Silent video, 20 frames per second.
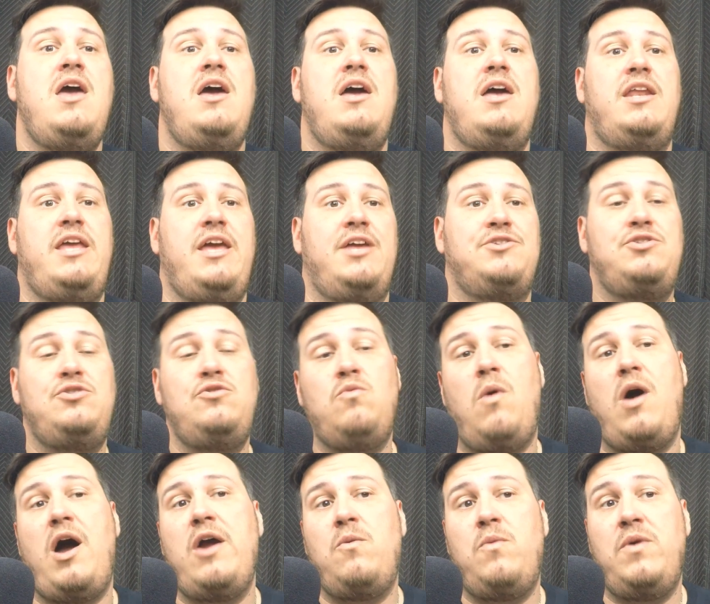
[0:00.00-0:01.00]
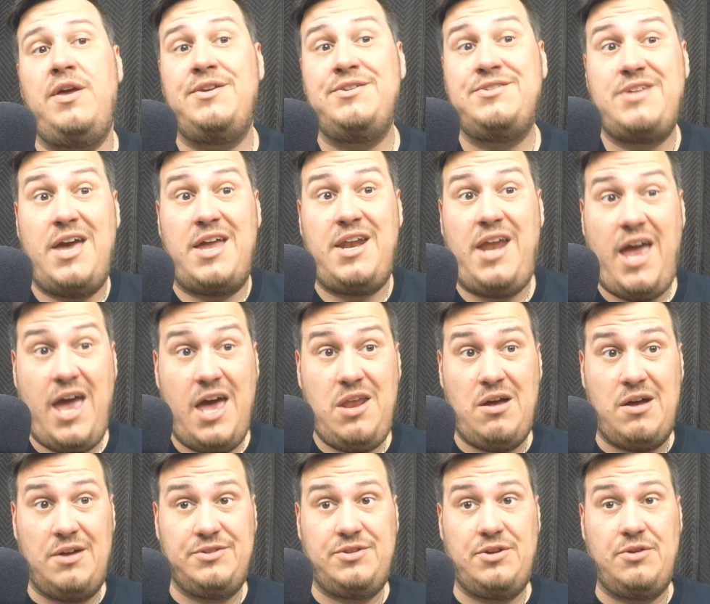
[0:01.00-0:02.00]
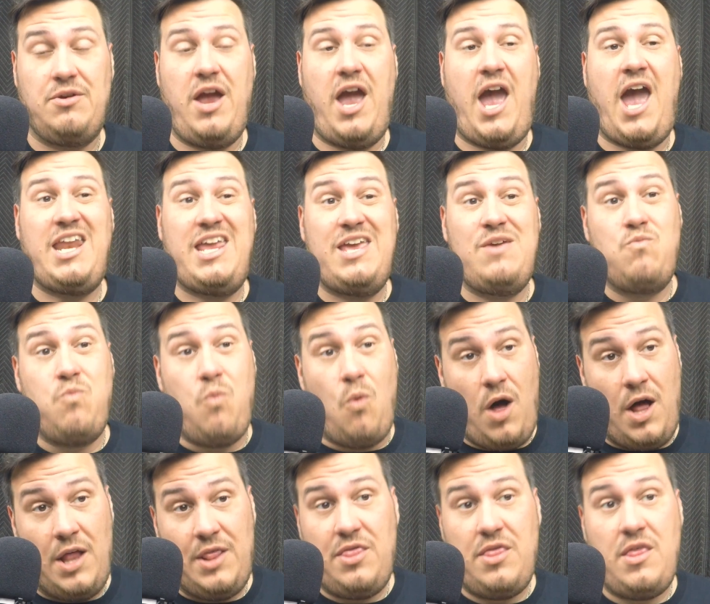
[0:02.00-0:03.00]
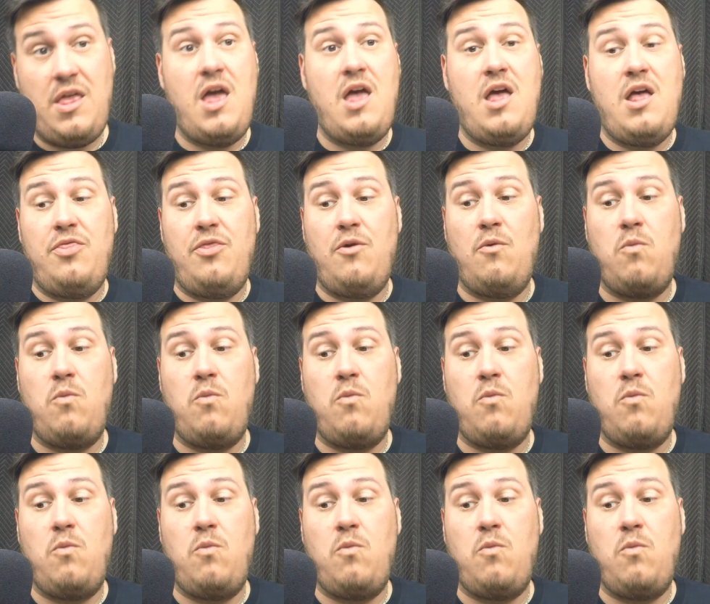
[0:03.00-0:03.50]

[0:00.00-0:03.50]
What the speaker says: and he had 2 Y-Wings and a Headhunter, and he won the